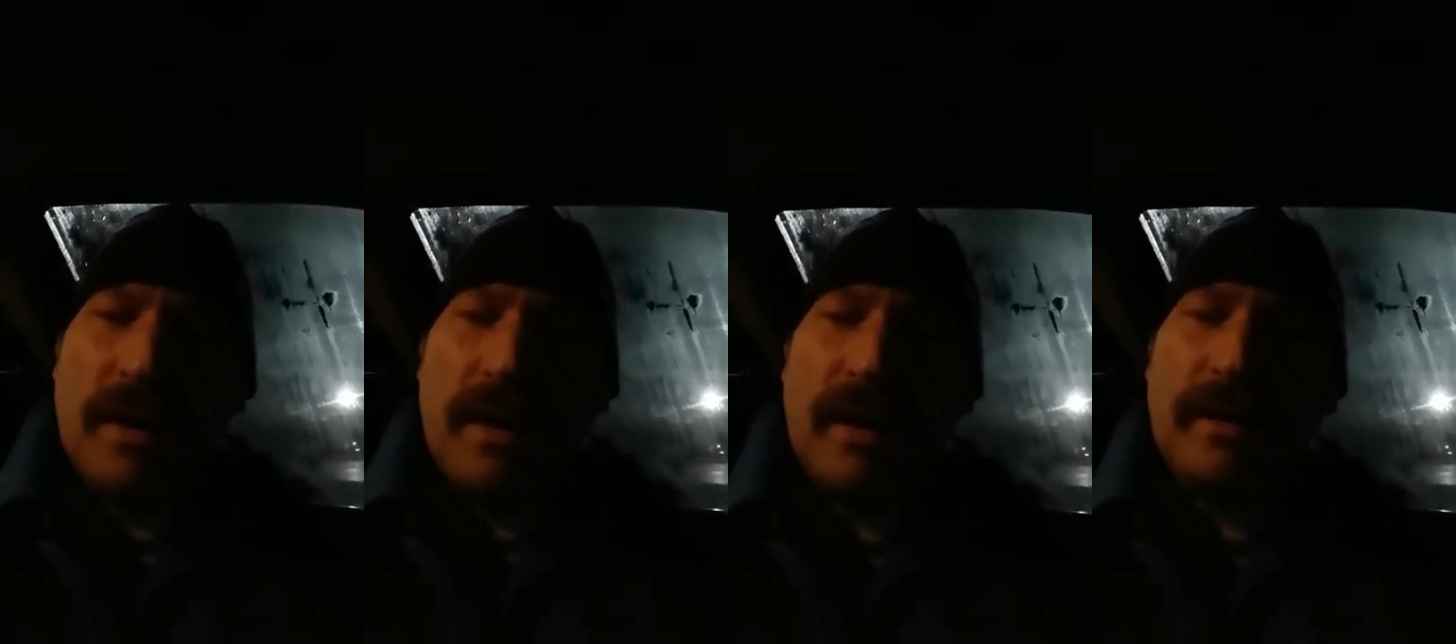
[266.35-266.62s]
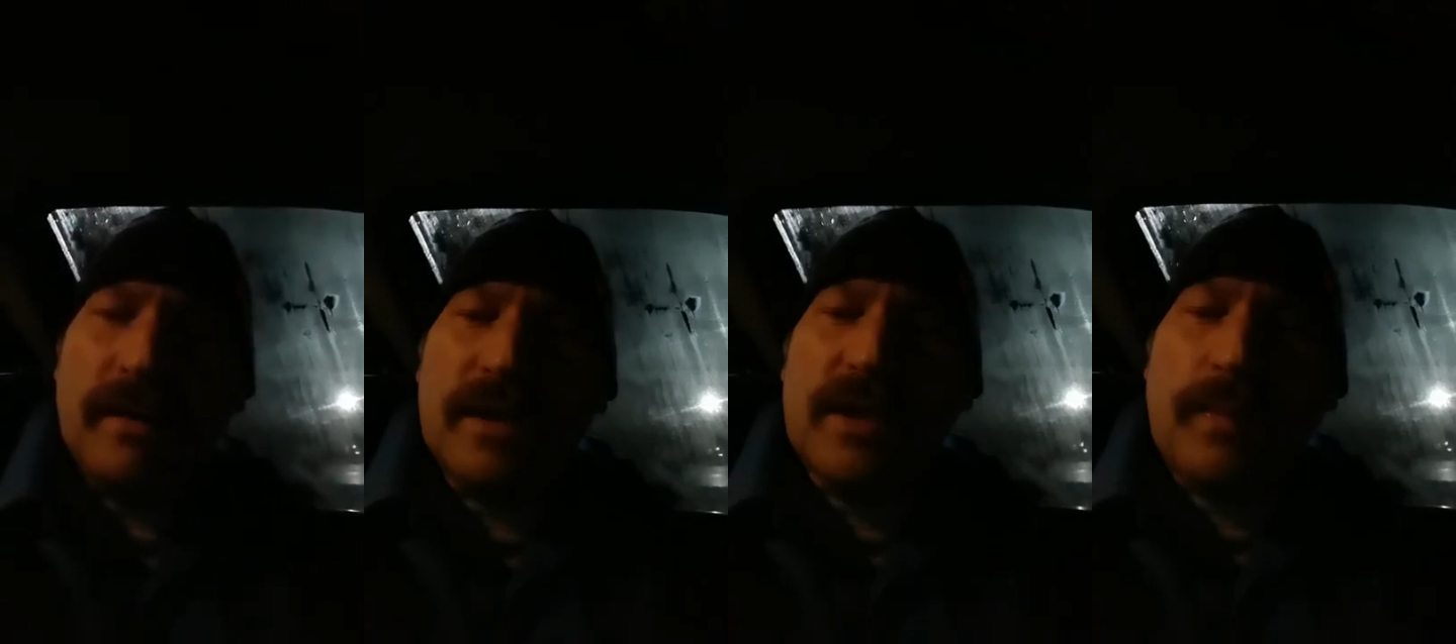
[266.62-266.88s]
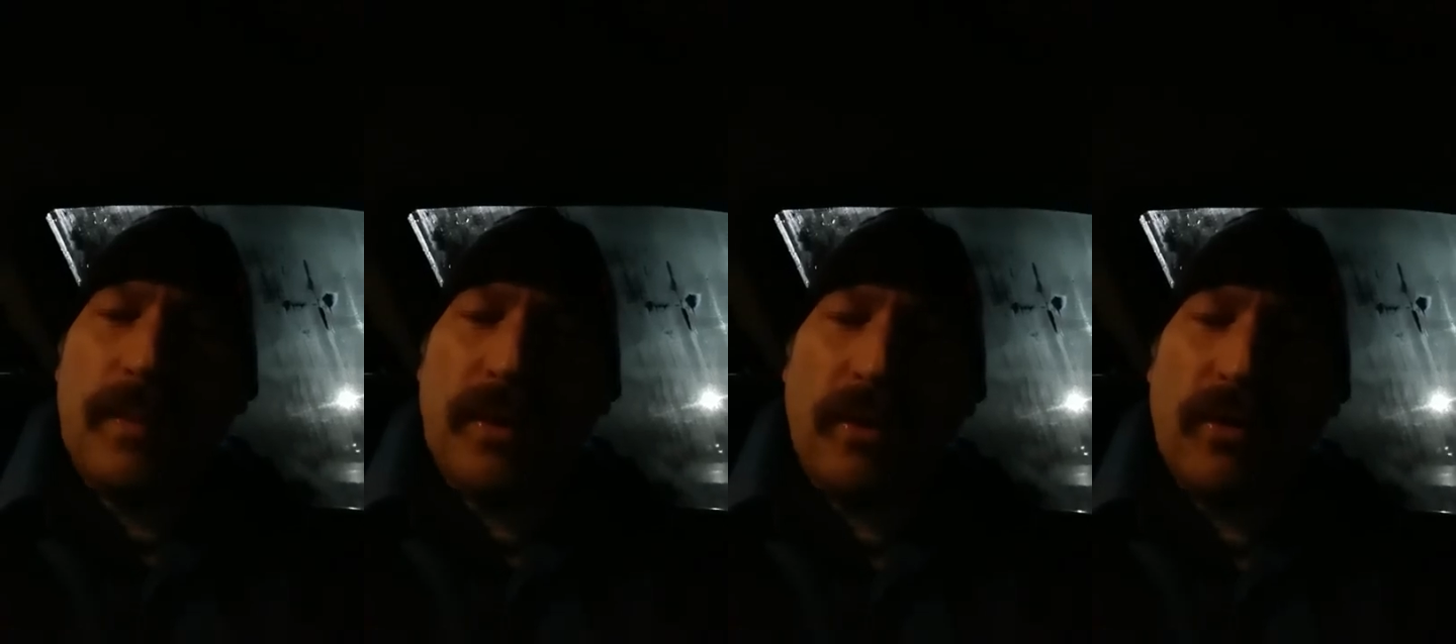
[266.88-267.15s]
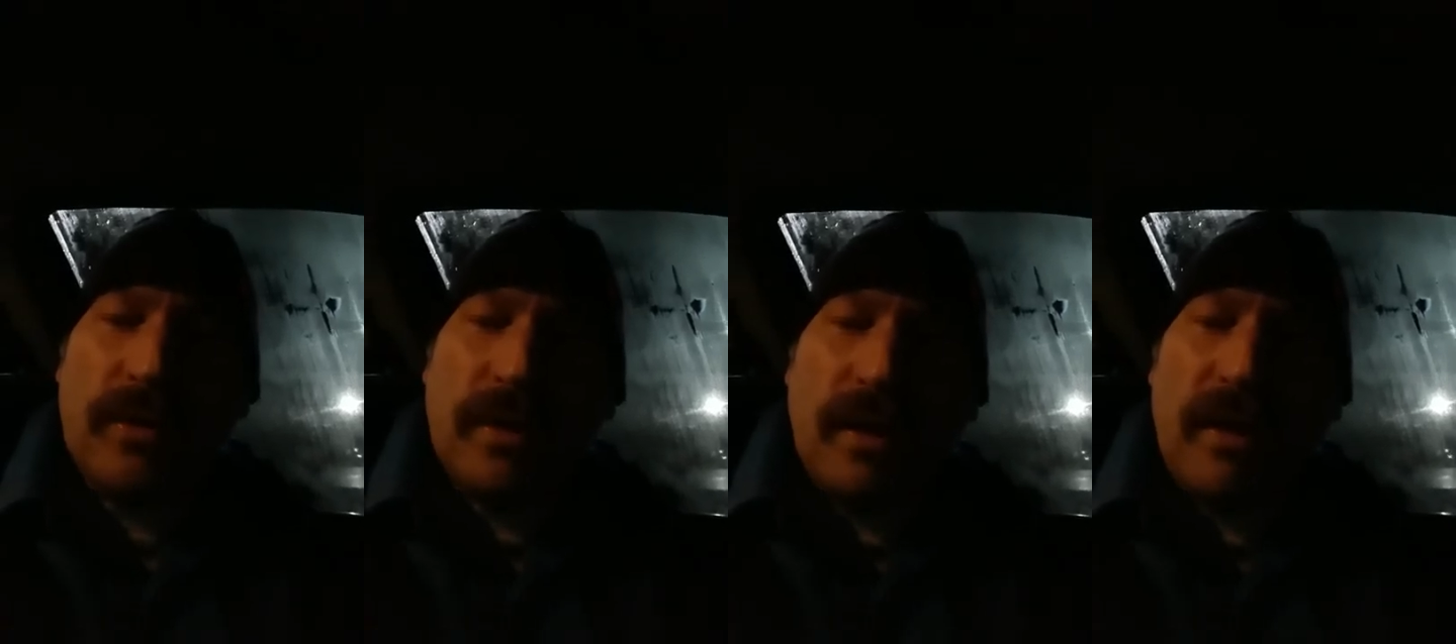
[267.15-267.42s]
and the
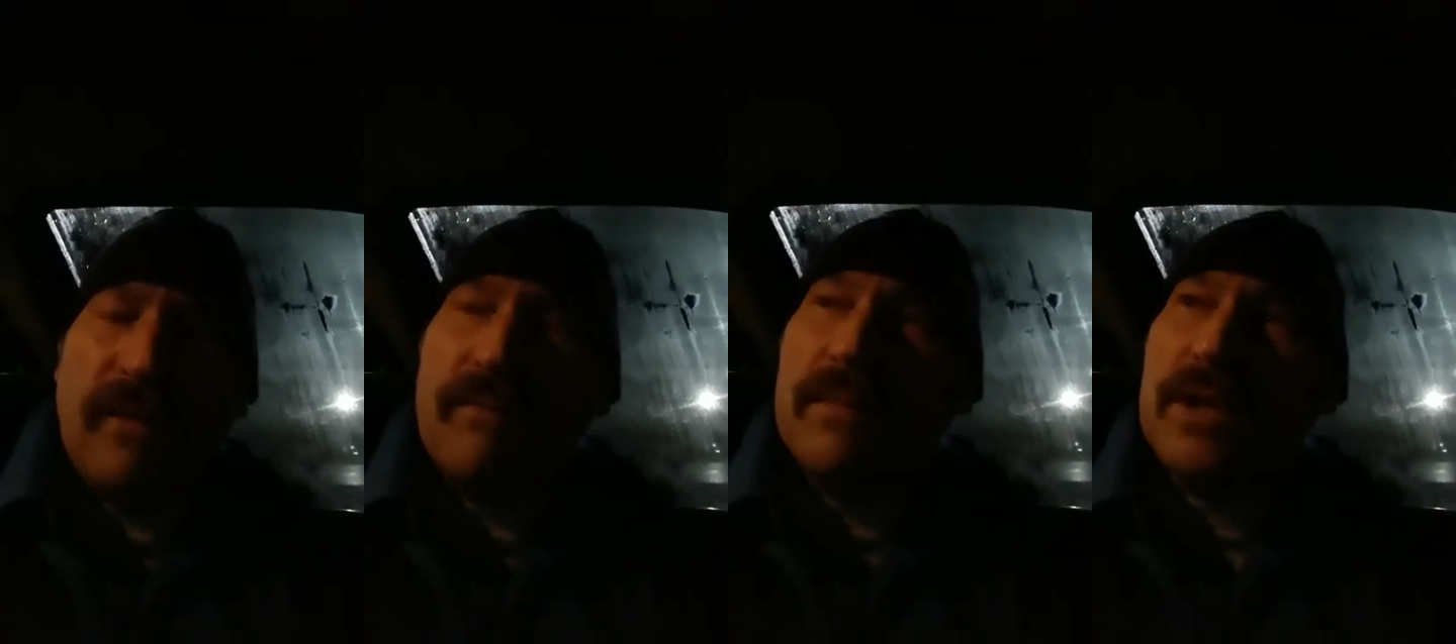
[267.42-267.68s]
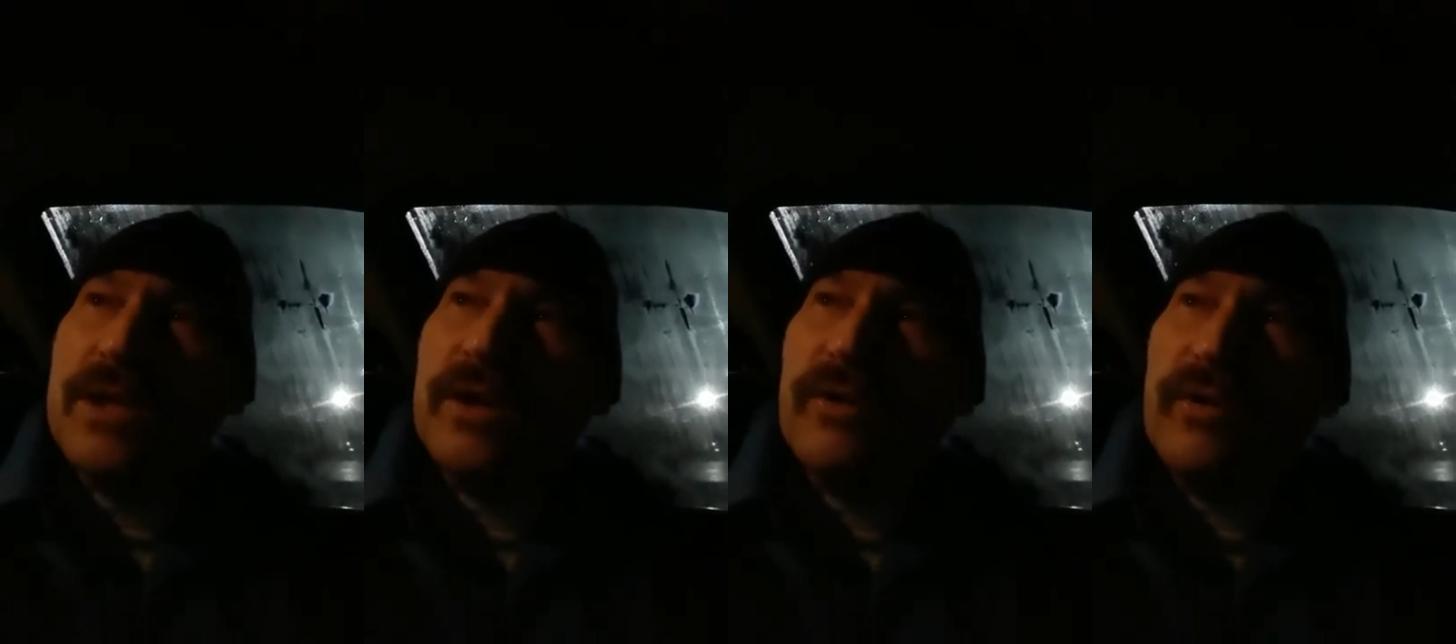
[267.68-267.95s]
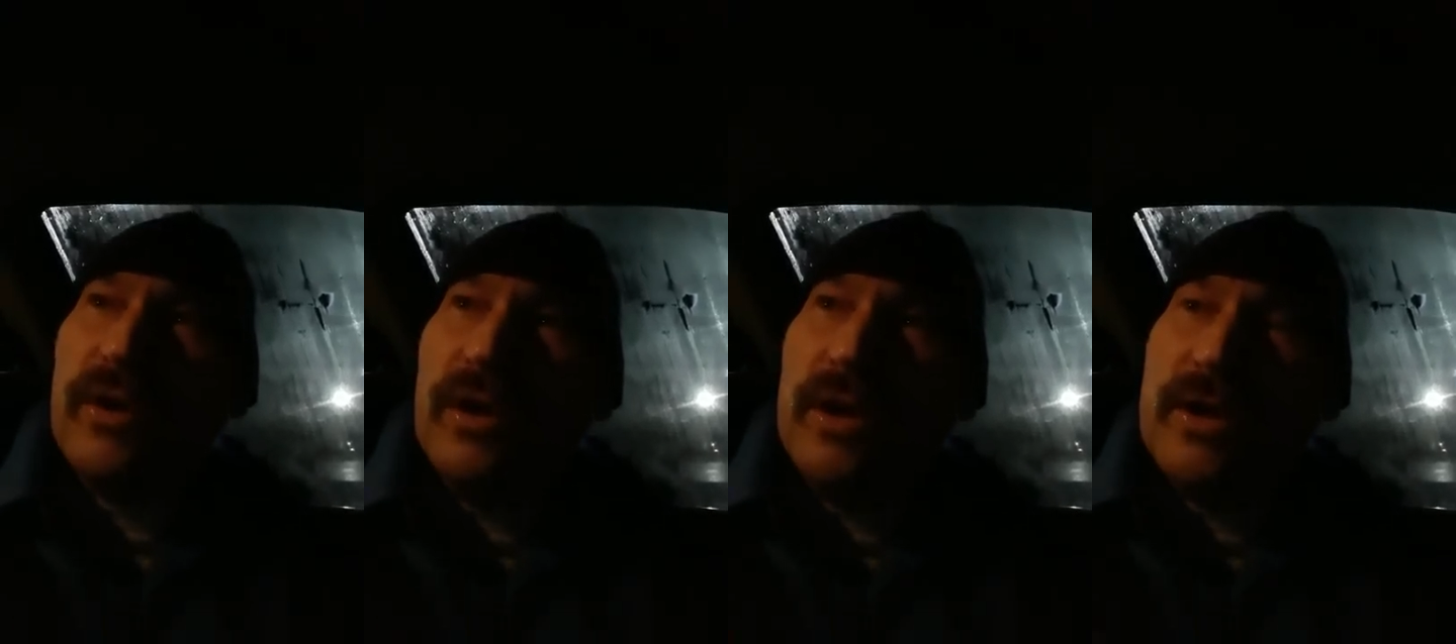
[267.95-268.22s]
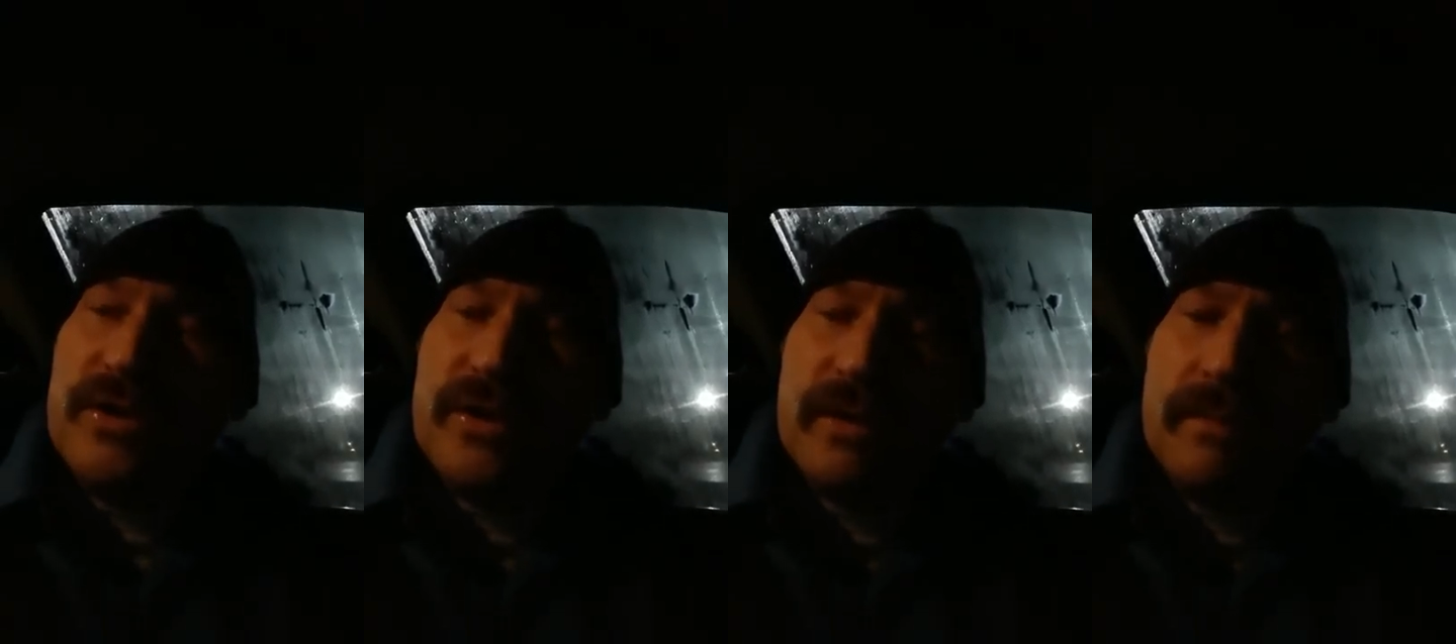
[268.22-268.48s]
spirit of
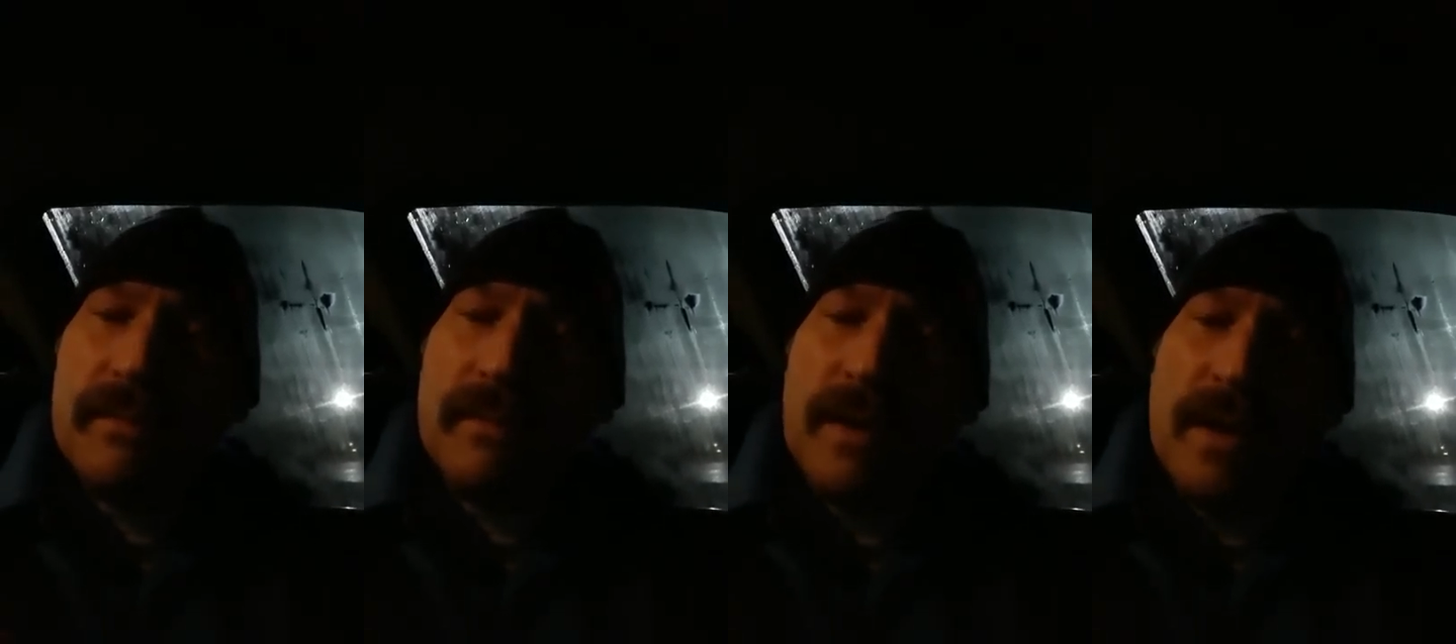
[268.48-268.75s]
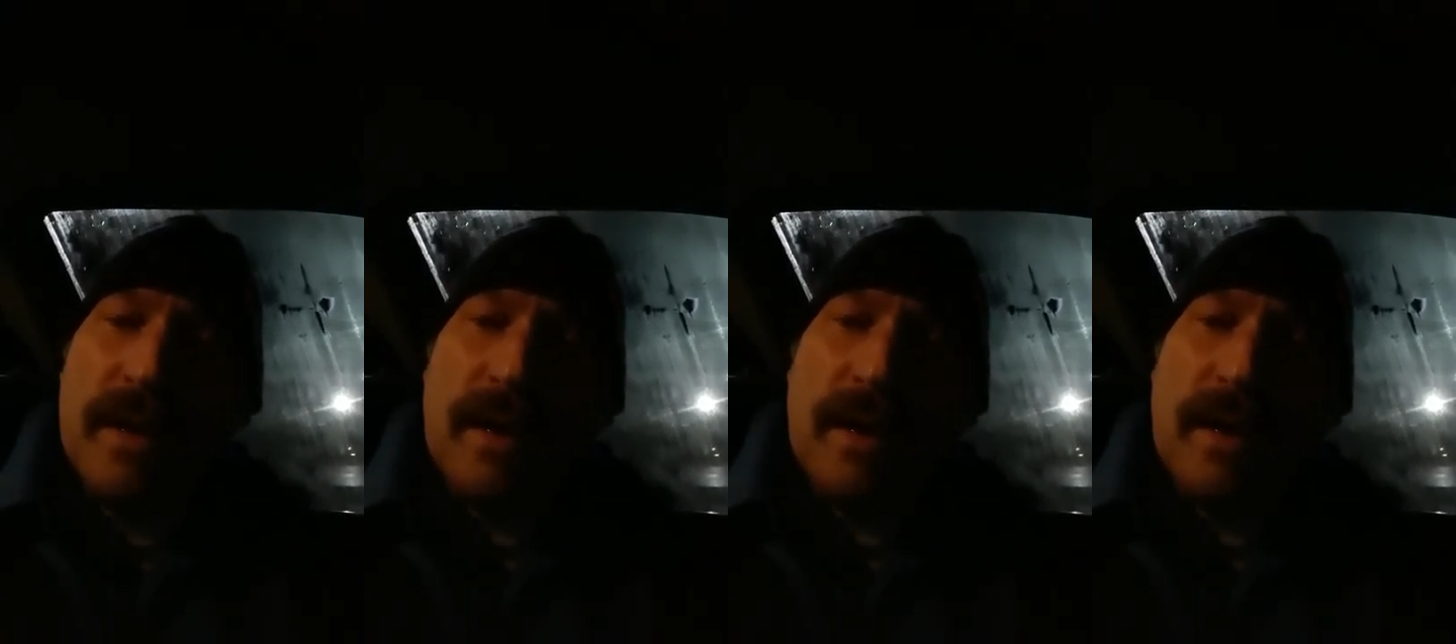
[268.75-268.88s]
materialism,